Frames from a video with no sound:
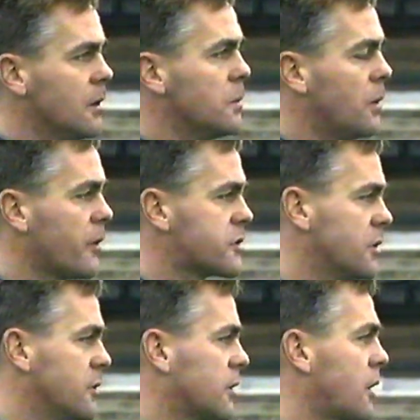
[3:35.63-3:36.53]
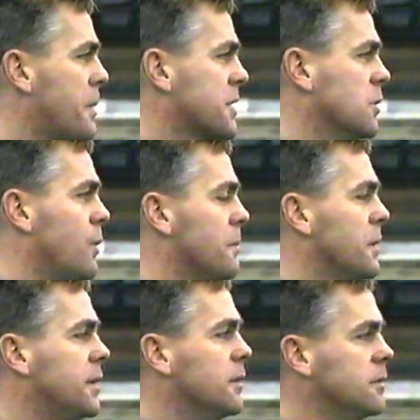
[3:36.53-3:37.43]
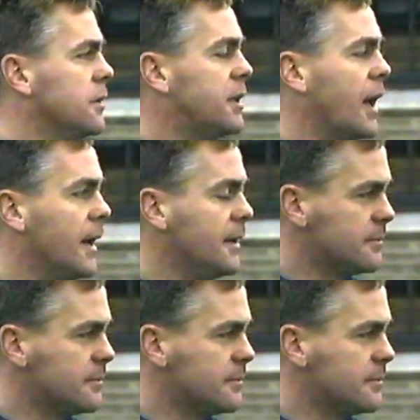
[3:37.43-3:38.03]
Well, obviously, I'll go back to the Wembley the day.